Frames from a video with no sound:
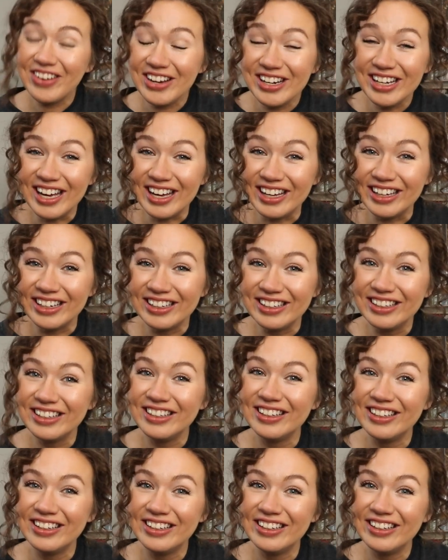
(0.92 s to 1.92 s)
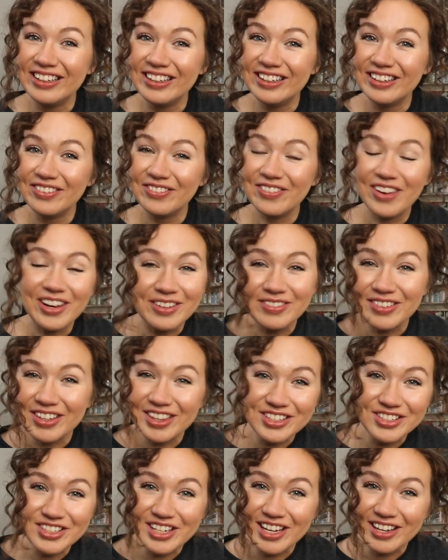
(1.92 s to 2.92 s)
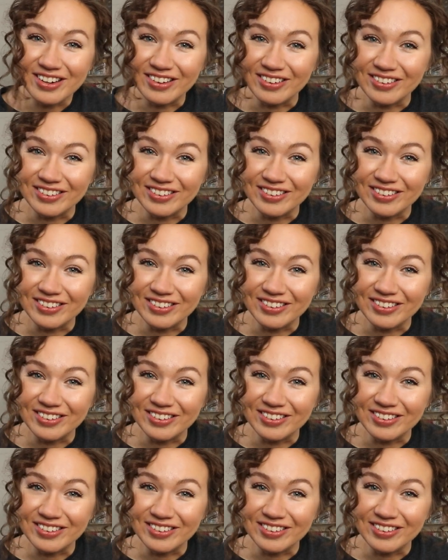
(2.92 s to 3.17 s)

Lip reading: are ya? Welcome to the channel.